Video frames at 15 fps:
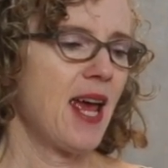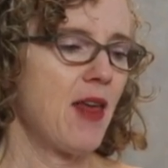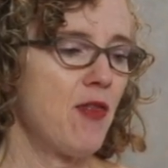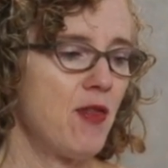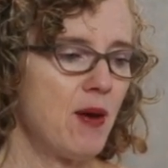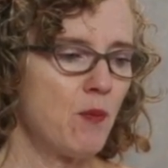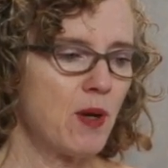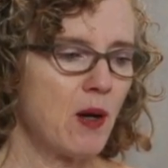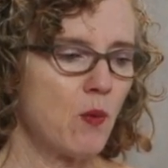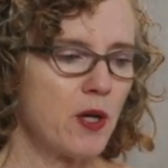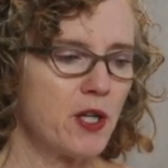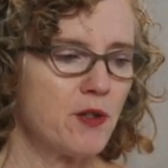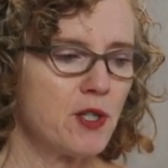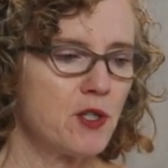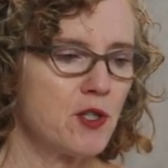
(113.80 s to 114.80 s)
And then what I
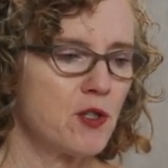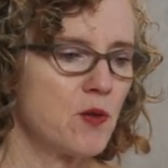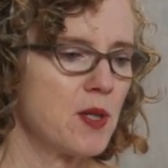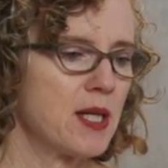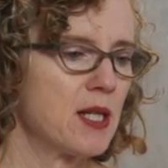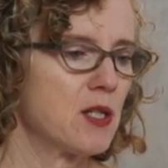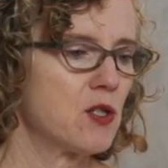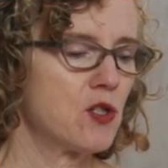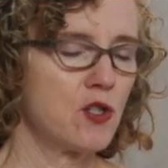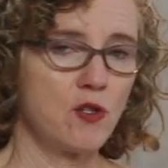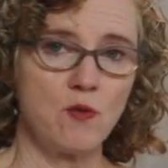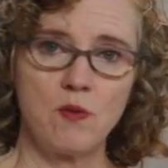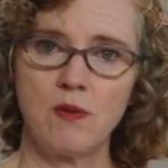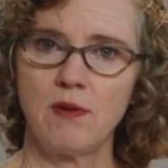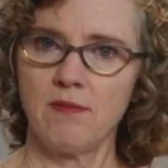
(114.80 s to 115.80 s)
want you to do is
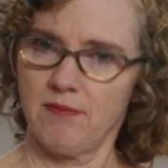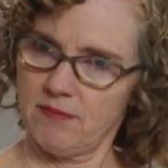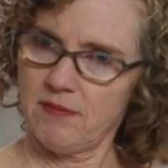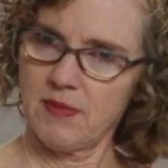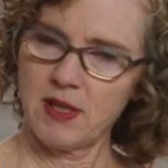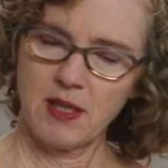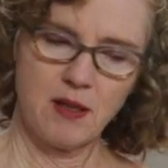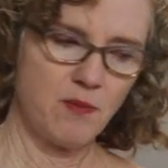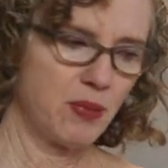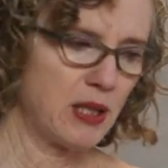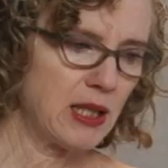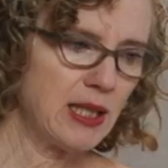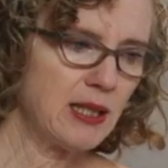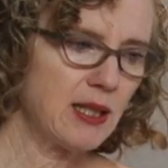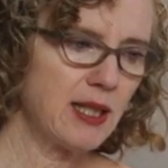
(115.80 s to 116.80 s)
to
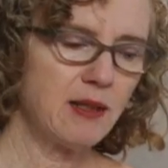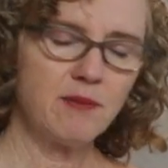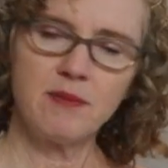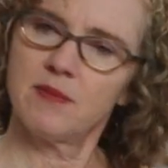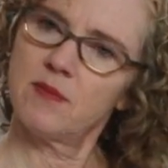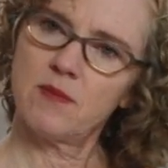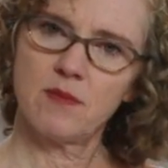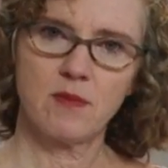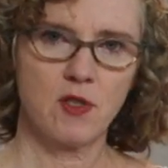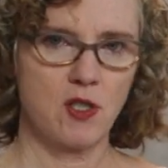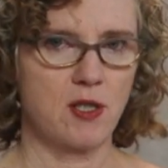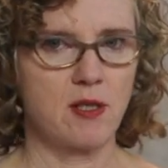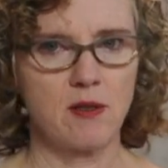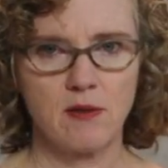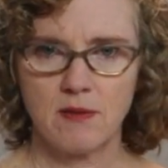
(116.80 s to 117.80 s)
completely
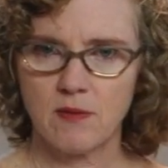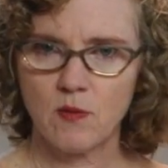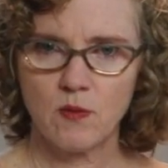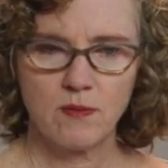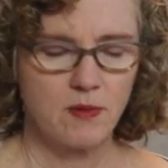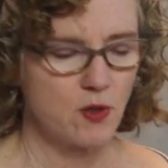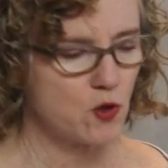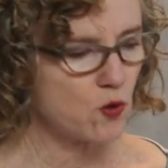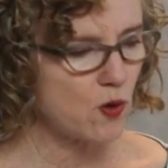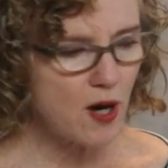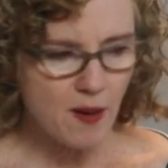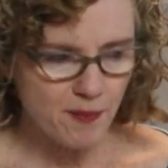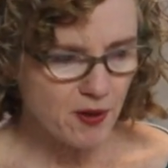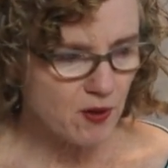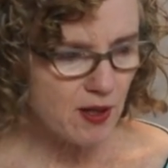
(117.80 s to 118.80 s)
just
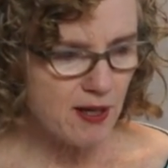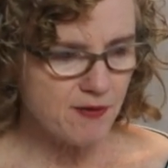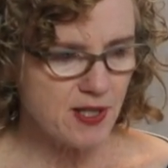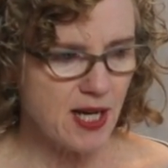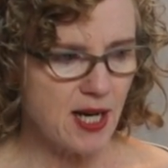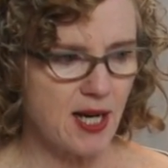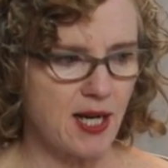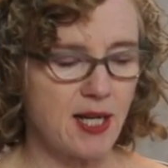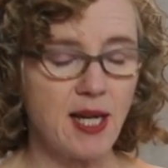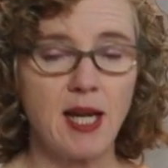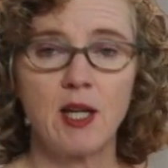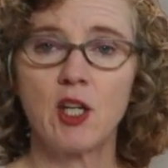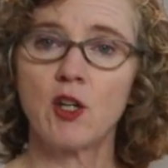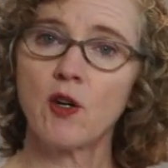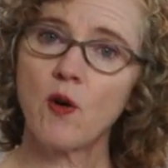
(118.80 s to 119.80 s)
drop your left hand,
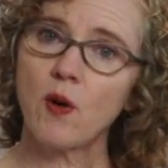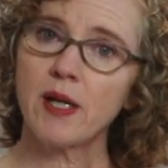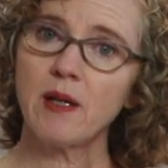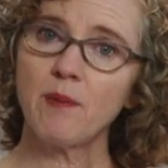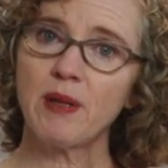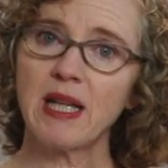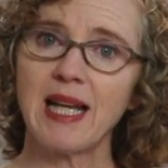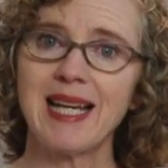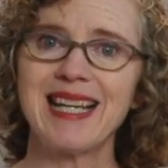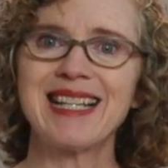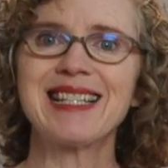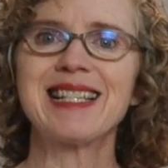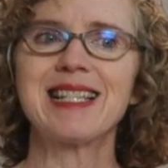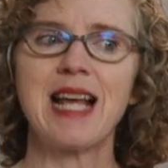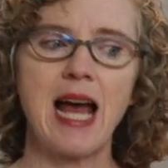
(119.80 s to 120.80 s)
and you're going to play
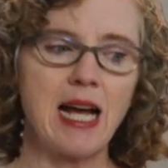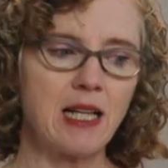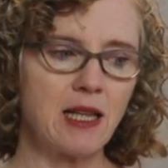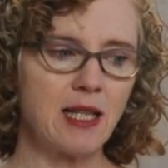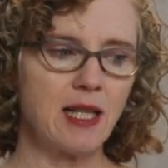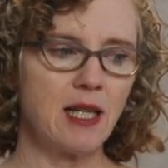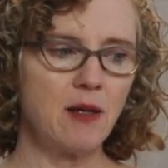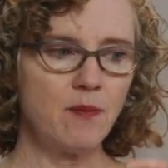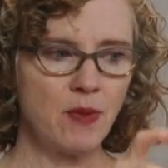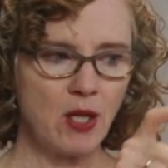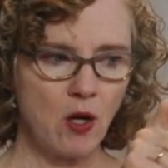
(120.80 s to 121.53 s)
exactly